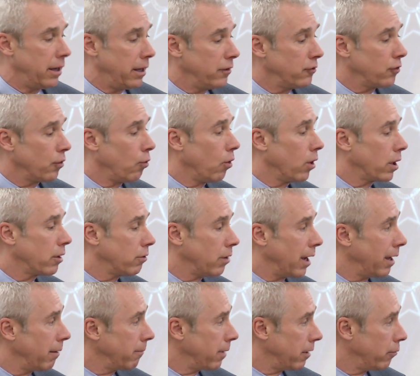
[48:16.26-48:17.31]
It is a war
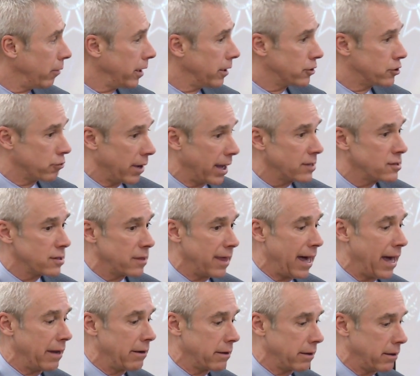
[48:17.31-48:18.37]
crime, and we addressed
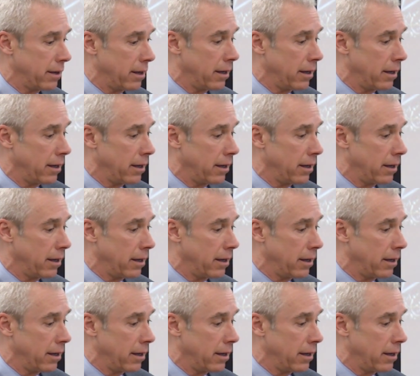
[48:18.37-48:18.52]
that.